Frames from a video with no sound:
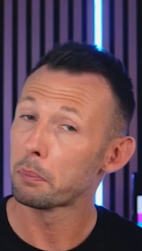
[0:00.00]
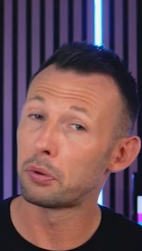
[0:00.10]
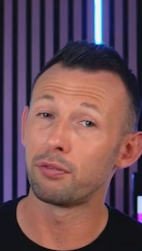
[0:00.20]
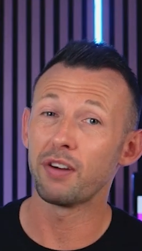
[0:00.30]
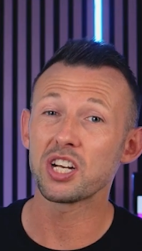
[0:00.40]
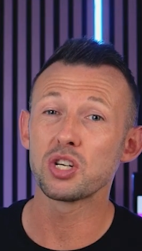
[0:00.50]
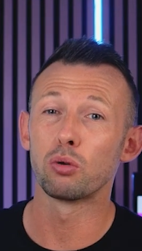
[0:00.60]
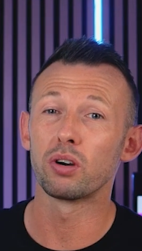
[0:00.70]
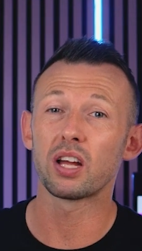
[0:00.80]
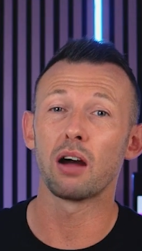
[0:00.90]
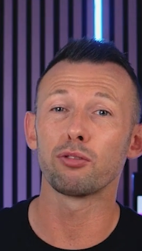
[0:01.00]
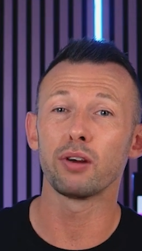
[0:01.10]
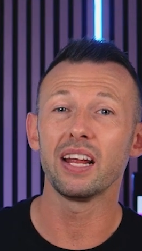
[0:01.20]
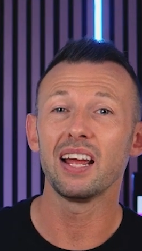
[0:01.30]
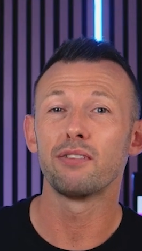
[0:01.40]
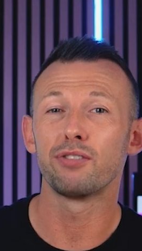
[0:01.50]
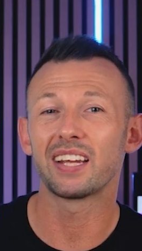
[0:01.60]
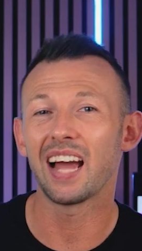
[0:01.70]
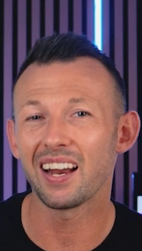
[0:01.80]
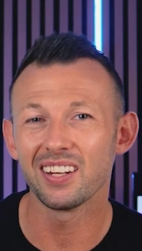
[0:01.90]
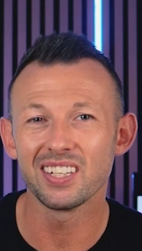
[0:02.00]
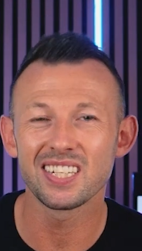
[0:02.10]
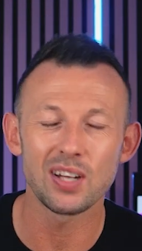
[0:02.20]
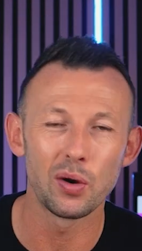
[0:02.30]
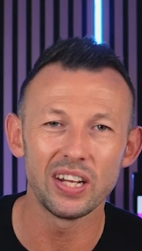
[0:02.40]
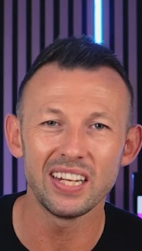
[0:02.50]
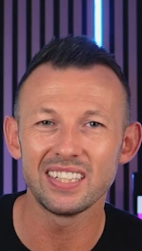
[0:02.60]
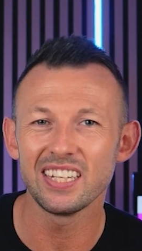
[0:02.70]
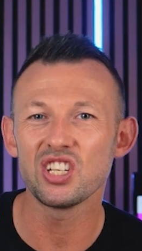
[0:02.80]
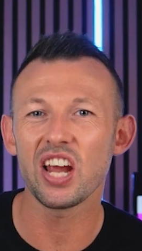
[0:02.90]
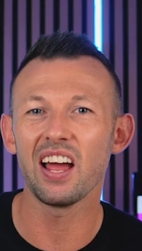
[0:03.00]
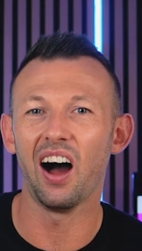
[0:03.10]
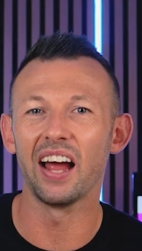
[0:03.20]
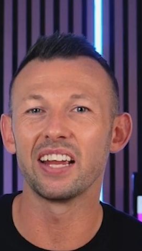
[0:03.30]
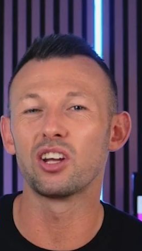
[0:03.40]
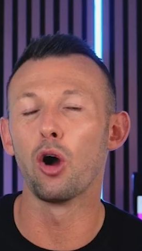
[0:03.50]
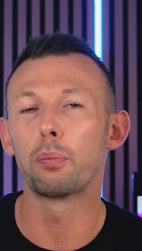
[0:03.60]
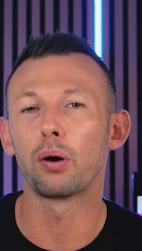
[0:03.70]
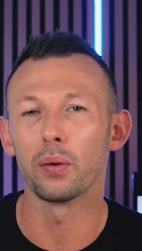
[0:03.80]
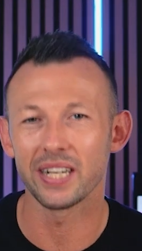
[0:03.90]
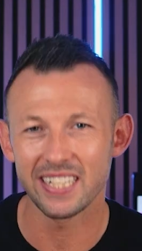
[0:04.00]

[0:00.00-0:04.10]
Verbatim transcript: Professional recovery for Canon, Sony, DJI, GoPro,